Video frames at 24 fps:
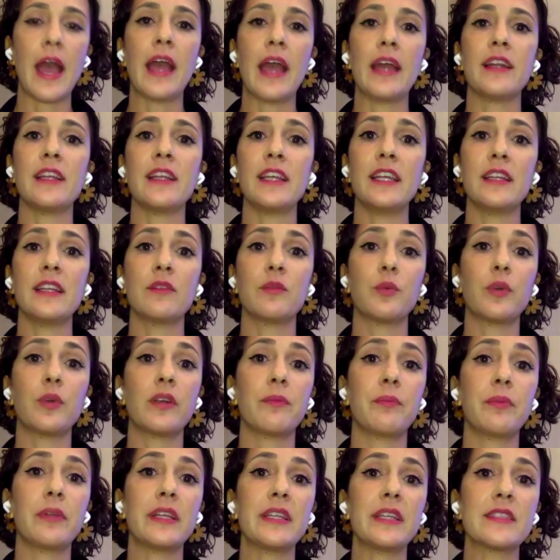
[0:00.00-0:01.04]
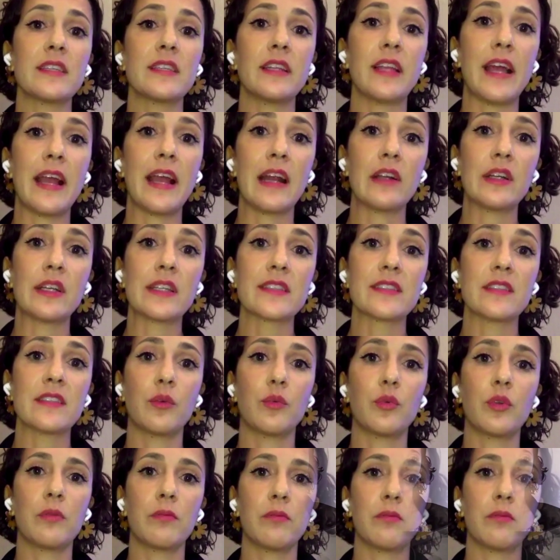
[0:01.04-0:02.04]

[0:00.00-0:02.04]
and were placed in areas that